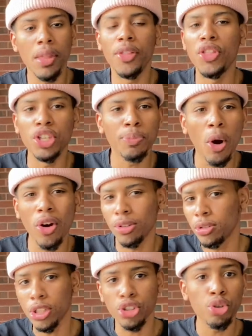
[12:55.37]
this part
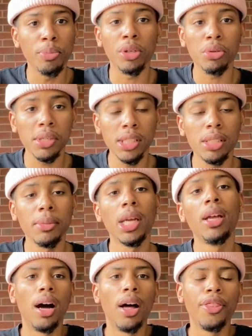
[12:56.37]
looking super crisp.
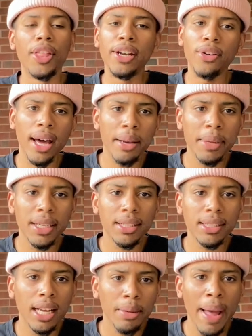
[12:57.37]
They know how to make
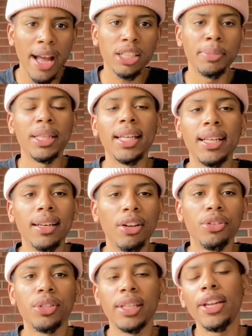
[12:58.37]
tech packs, but they can
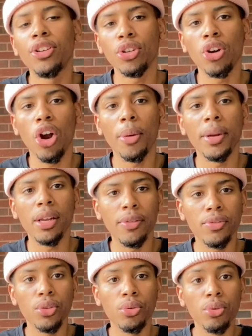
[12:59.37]
understand your garment
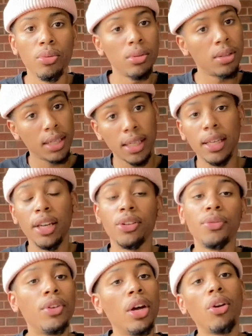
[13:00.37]
if you, like, again,
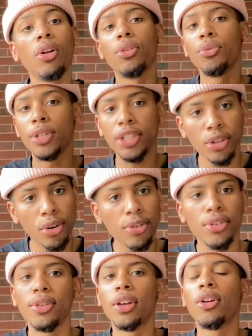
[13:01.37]
you've done all the
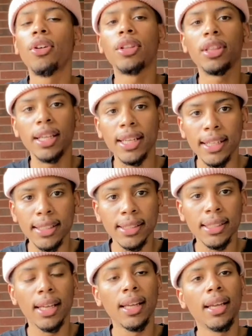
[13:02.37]
research, you've done all the
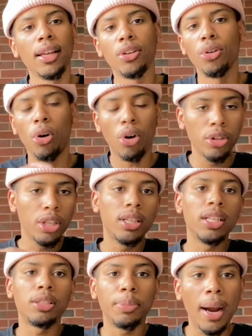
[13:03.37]
things, you know, all the
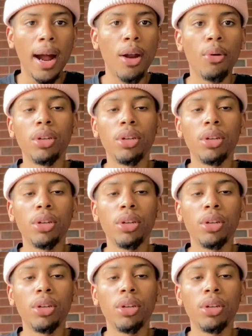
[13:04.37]
things prior where